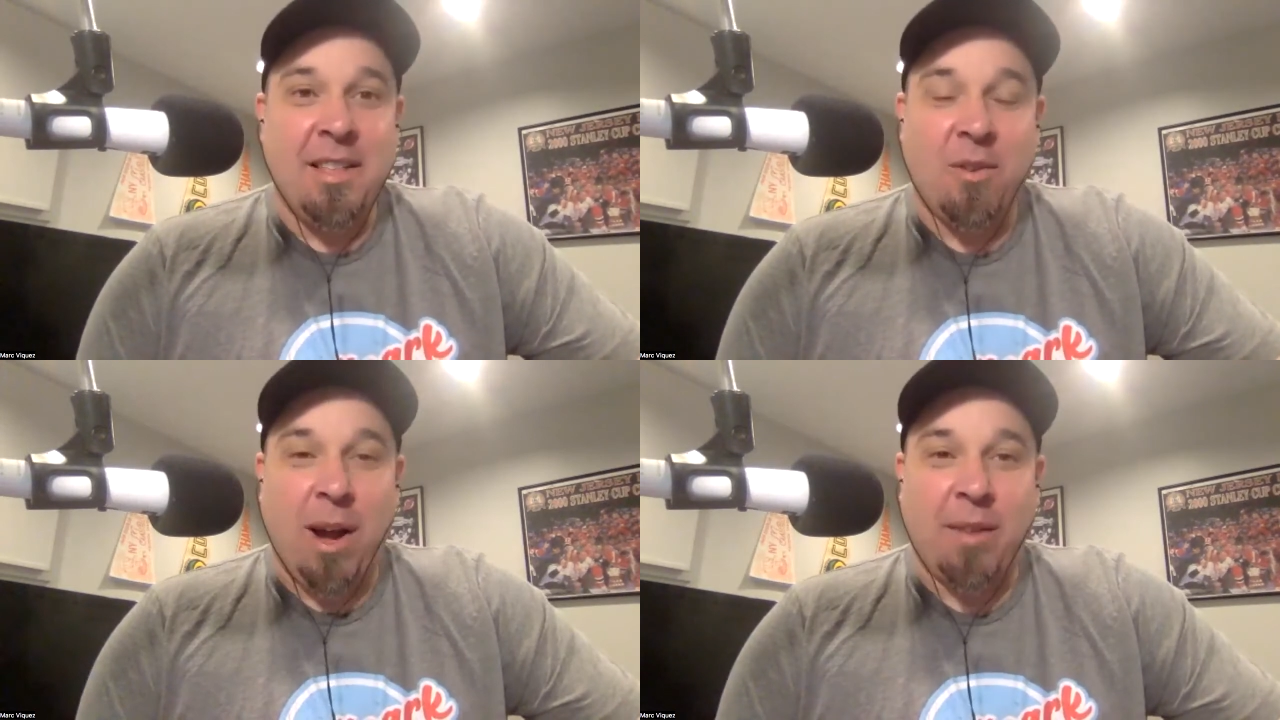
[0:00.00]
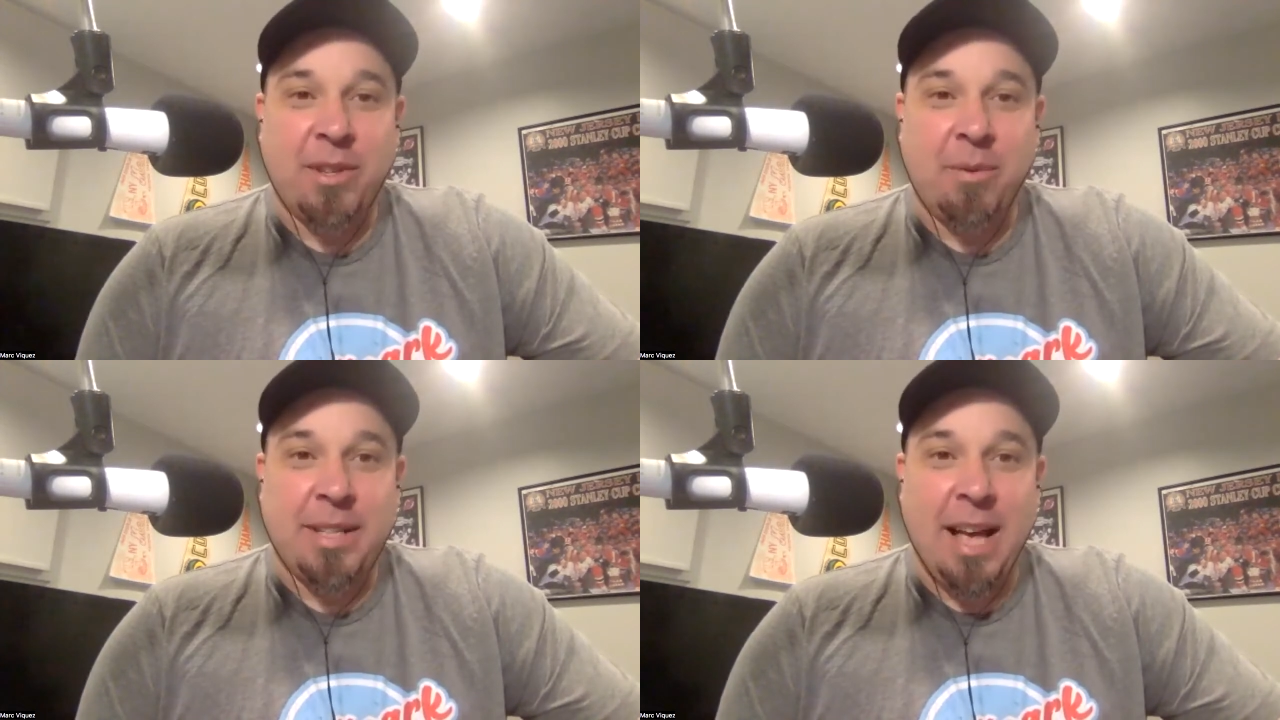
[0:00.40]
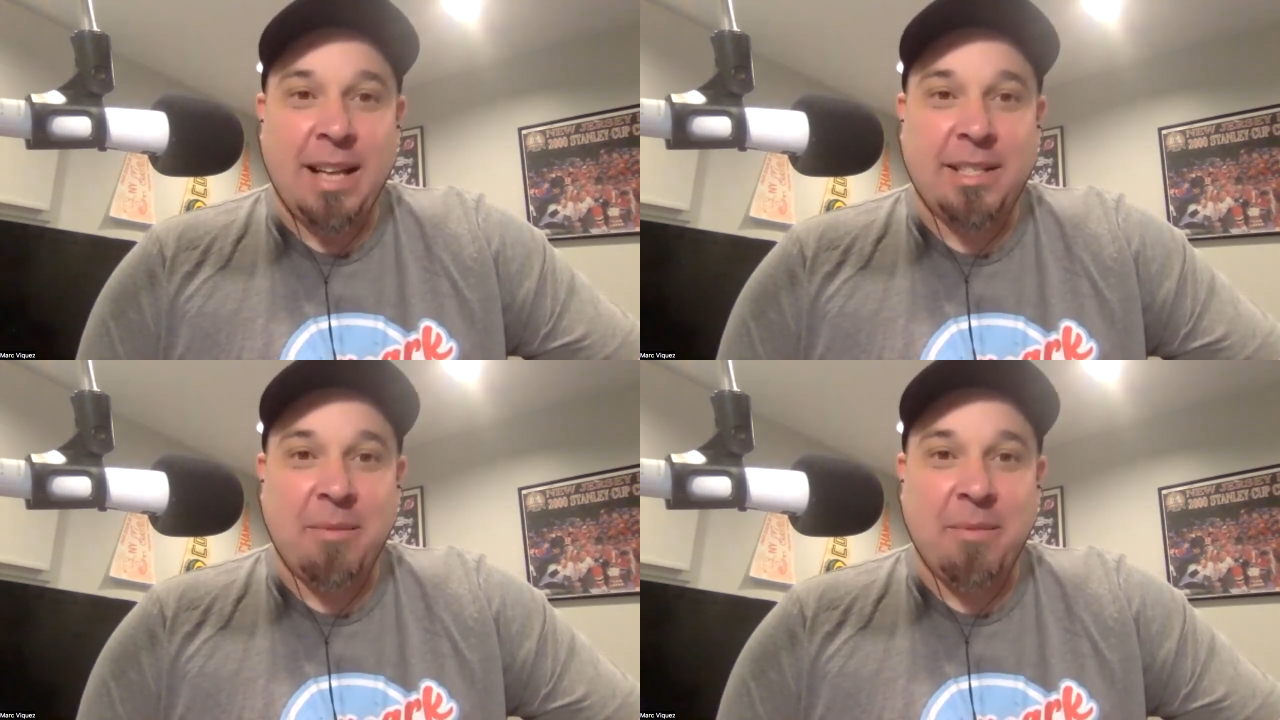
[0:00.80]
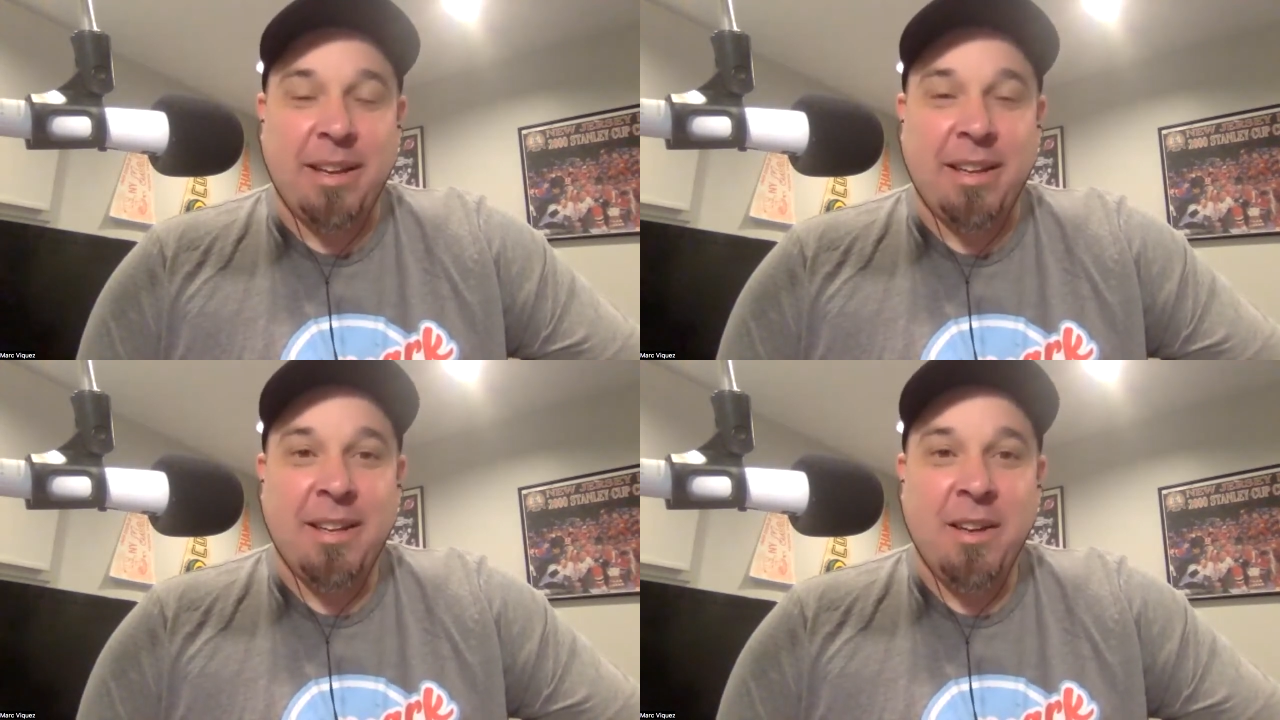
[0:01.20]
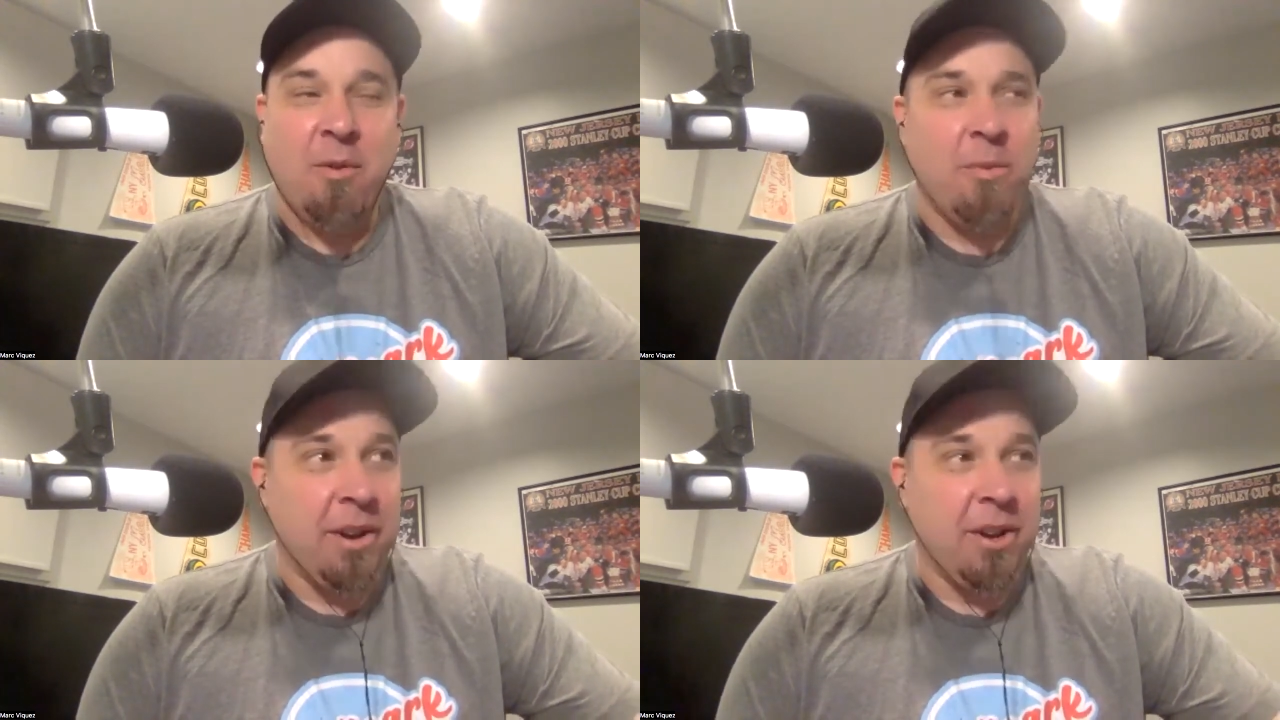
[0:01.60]
the wife's hey, always I, asking me,
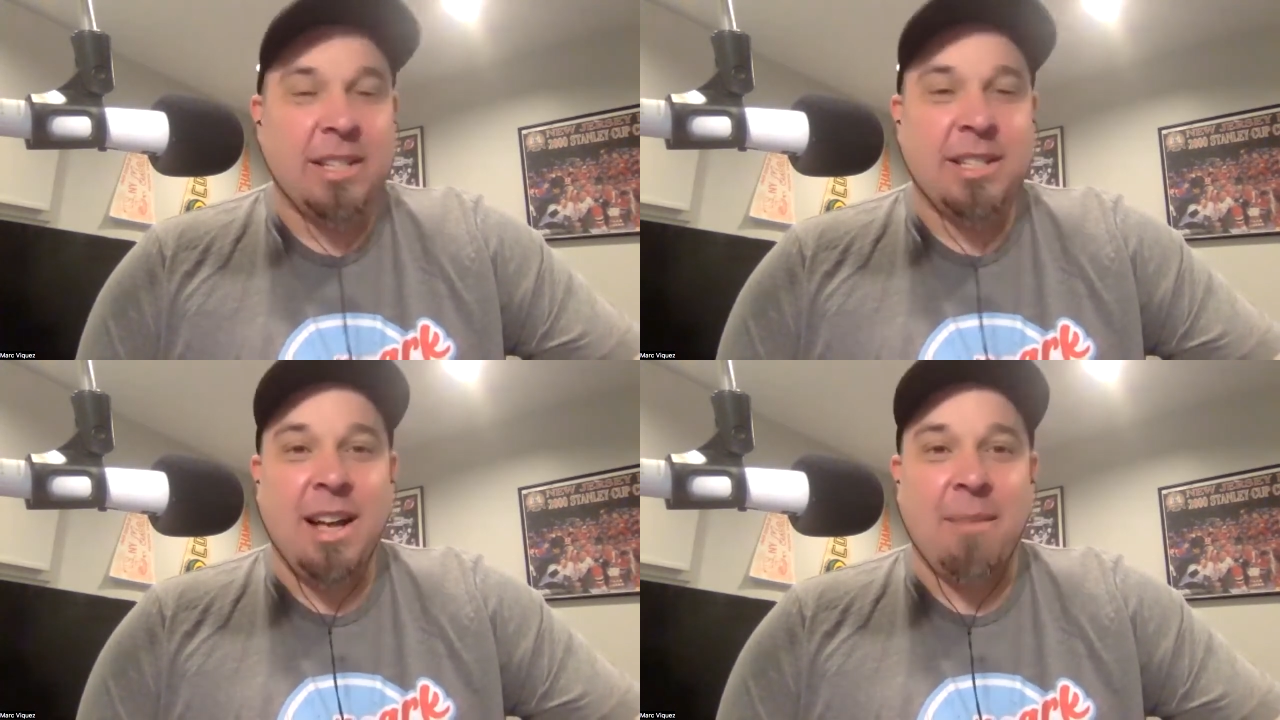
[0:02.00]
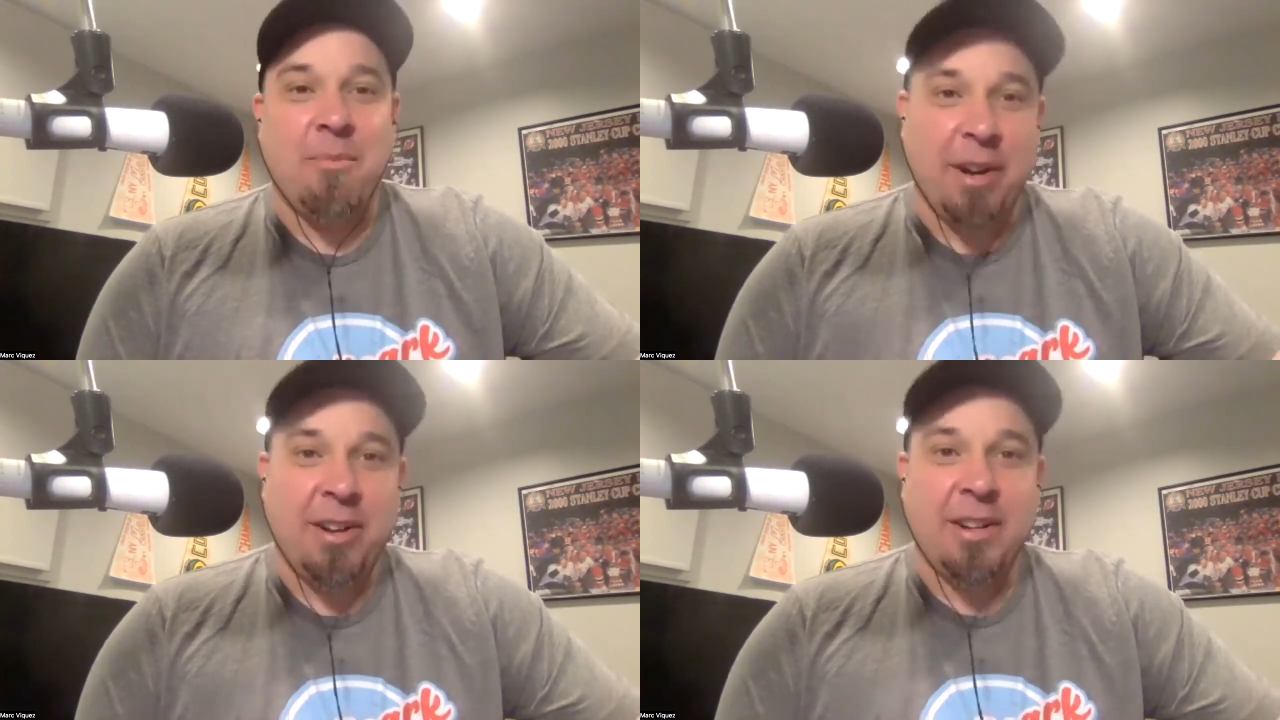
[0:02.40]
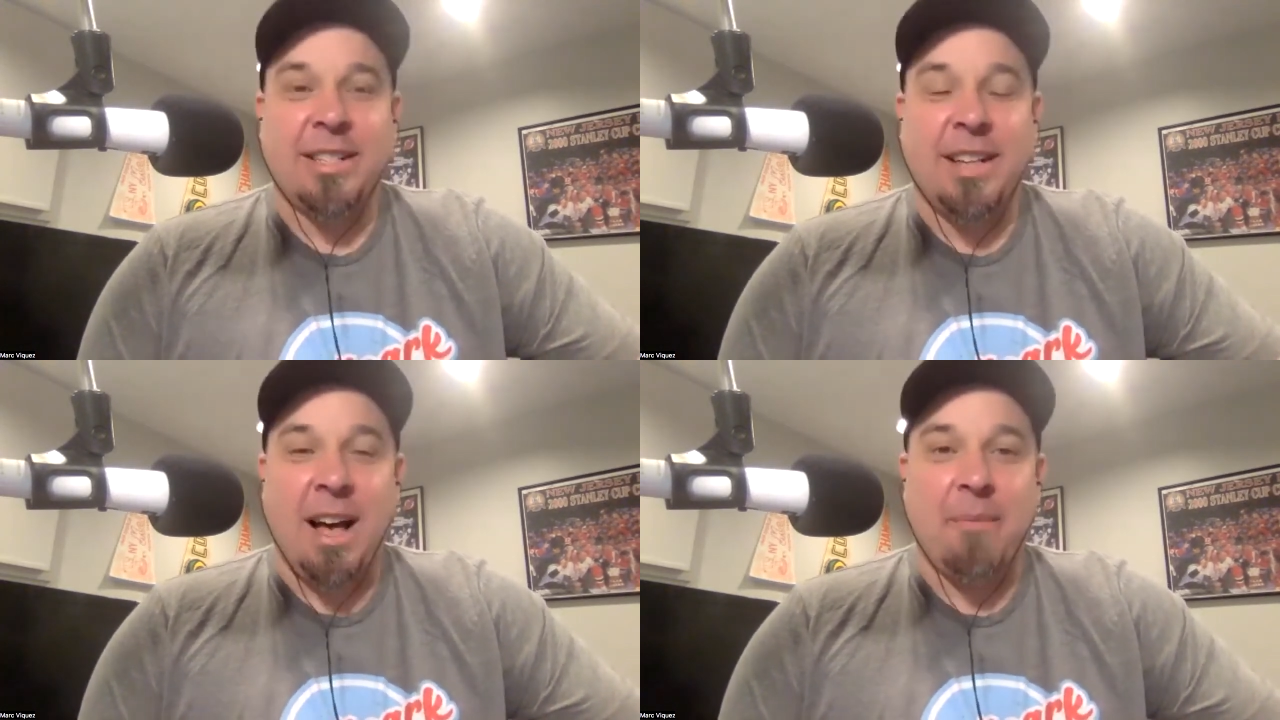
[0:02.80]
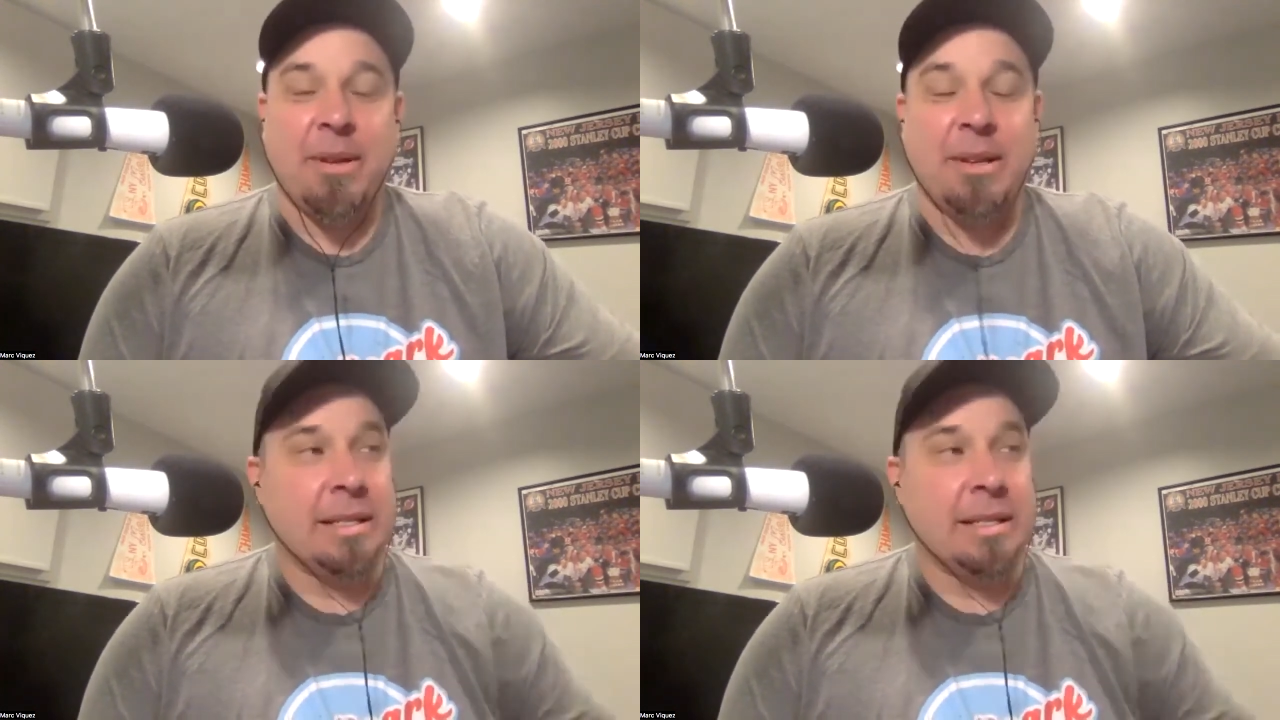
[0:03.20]
when are you going to stop? When are you going to stop?